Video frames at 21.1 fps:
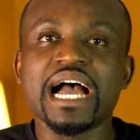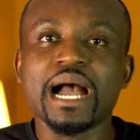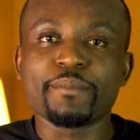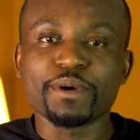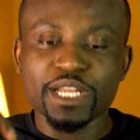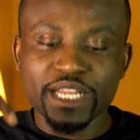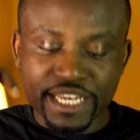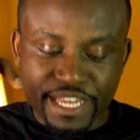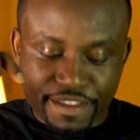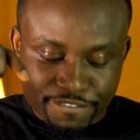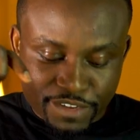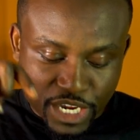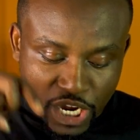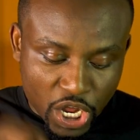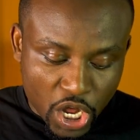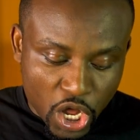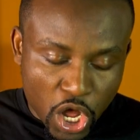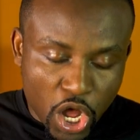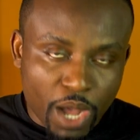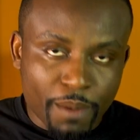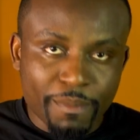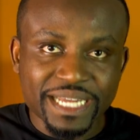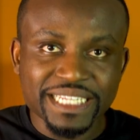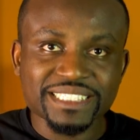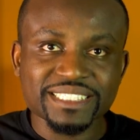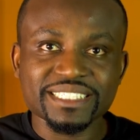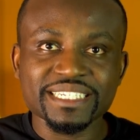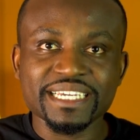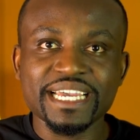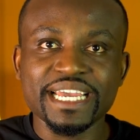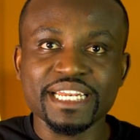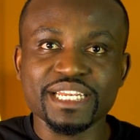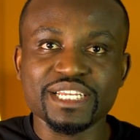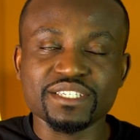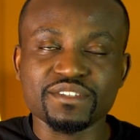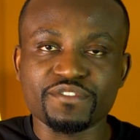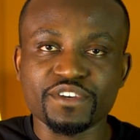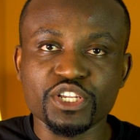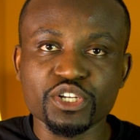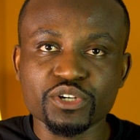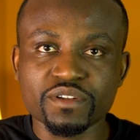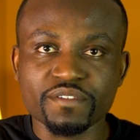I'm gonna leave a comment in
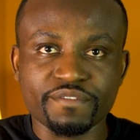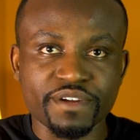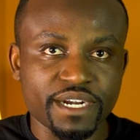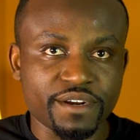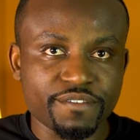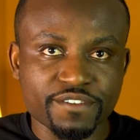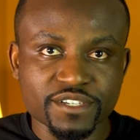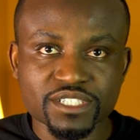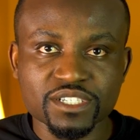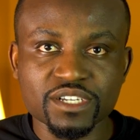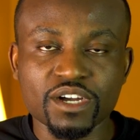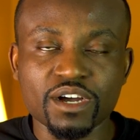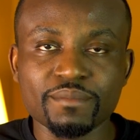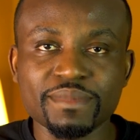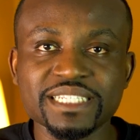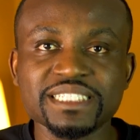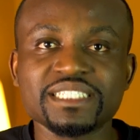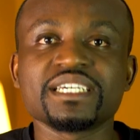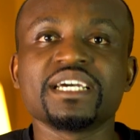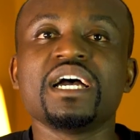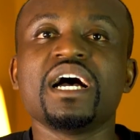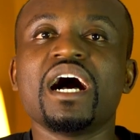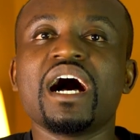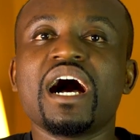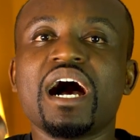this video, the very first comment.